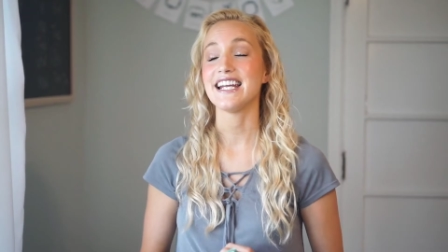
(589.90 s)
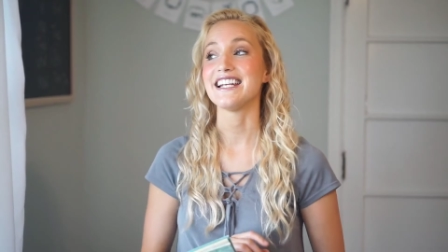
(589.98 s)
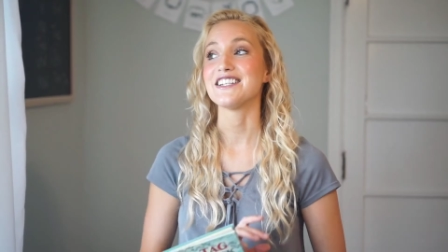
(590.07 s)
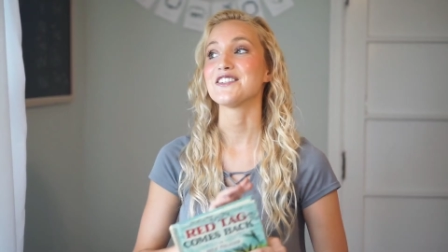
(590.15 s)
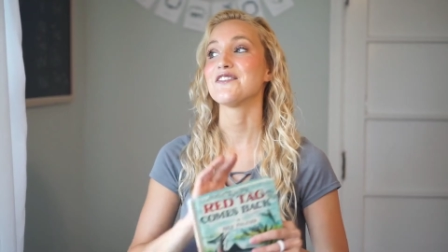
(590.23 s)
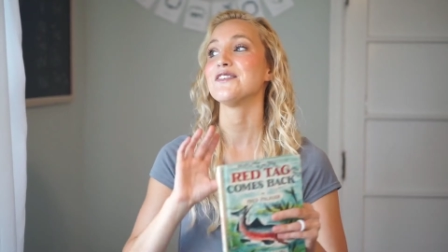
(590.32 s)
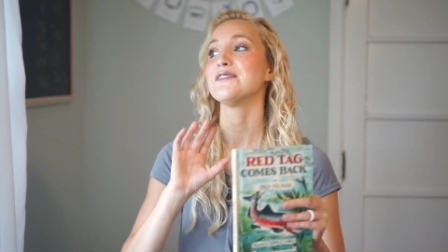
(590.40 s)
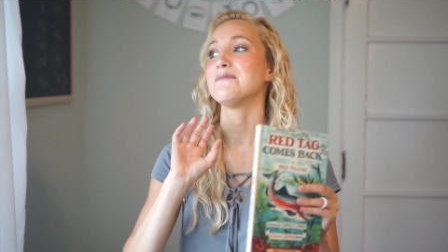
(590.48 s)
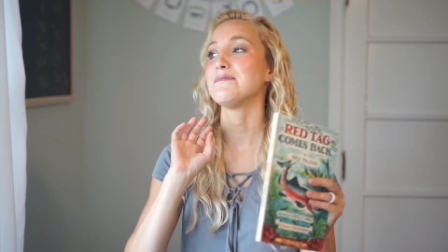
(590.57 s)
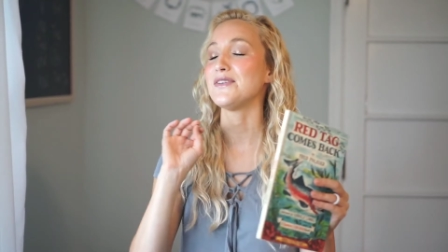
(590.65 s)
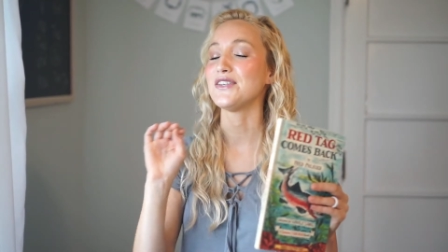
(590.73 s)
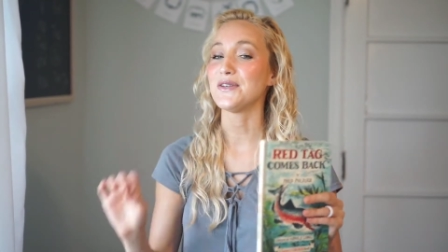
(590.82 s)
it's
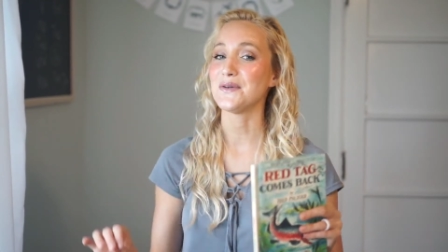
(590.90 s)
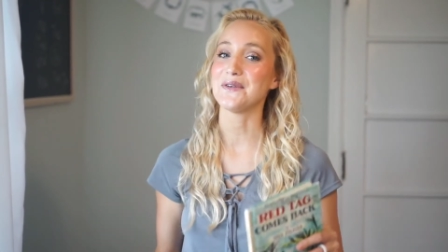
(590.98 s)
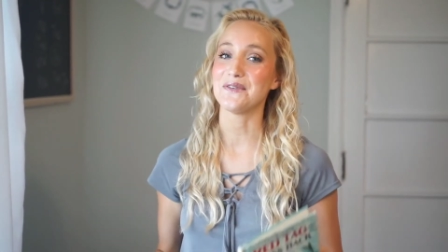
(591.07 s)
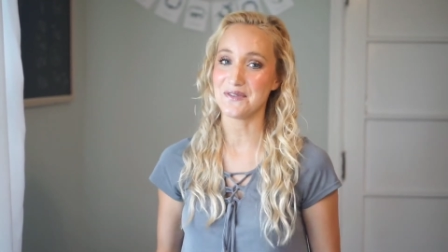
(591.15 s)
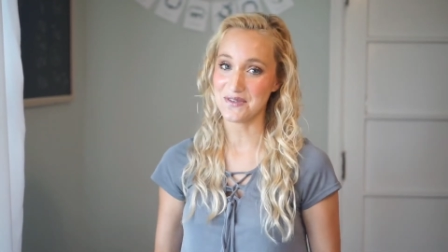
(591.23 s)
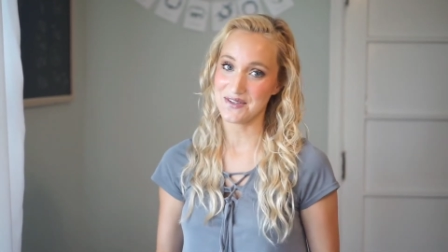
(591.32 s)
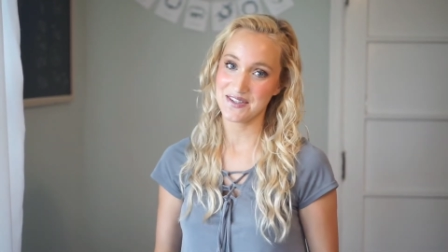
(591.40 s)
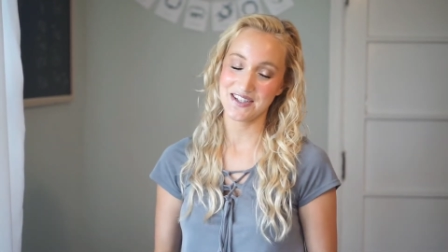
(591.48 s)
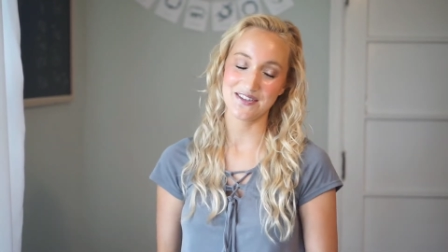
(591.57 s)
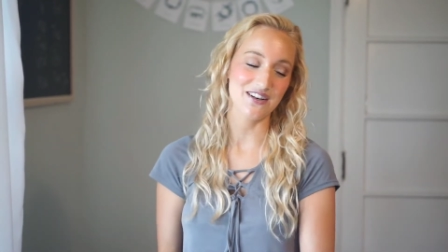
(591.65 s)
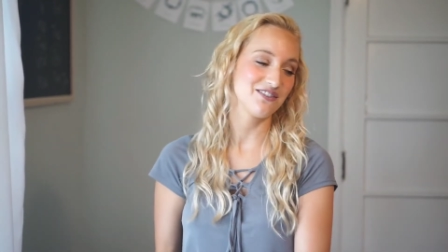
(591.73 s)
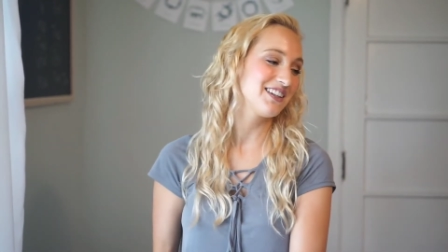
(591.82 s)
beautiful.
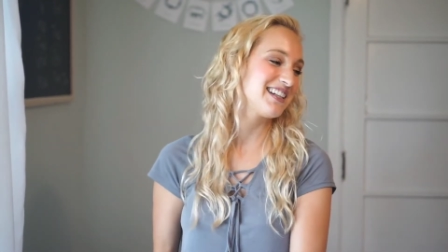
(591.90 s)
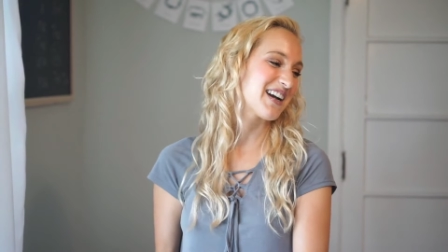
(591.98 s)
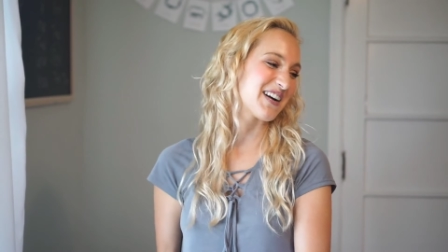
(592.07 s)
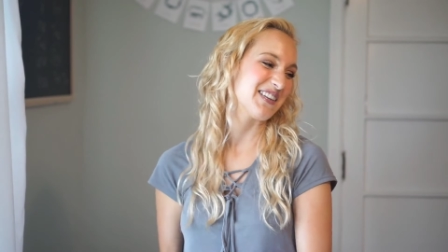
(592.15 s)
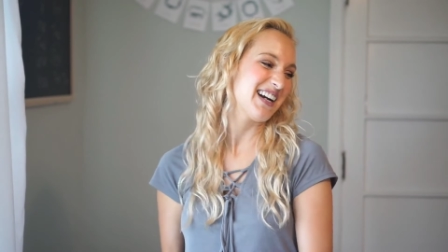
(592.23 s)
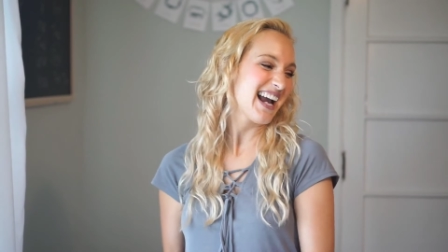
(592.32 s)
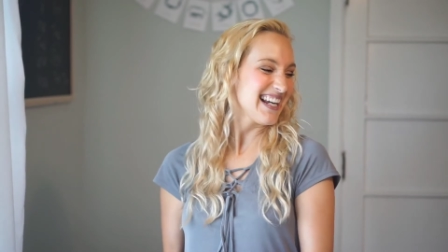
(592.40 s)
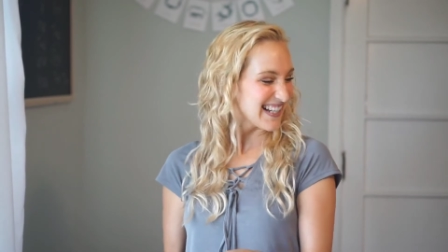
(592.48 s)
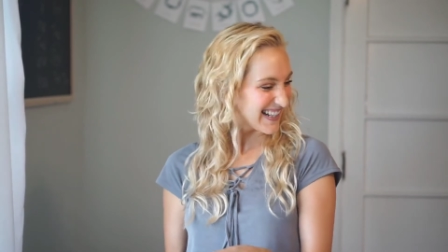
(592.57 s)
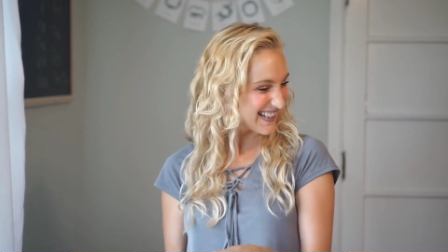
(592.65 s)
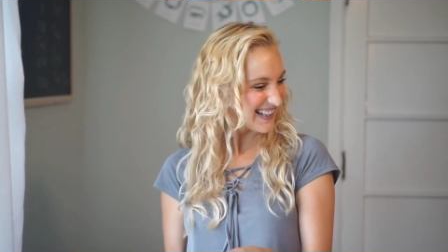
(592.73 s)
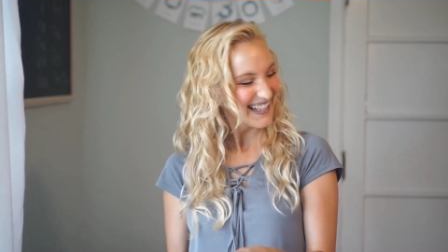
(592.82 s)
So definitely go, hi
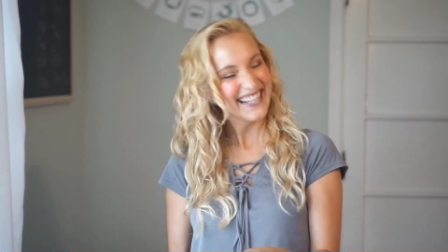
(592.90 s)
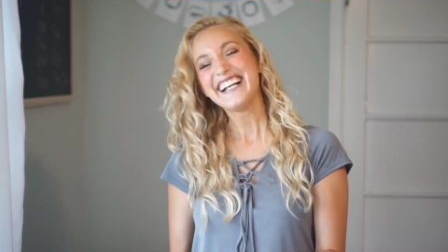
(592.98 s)
honey,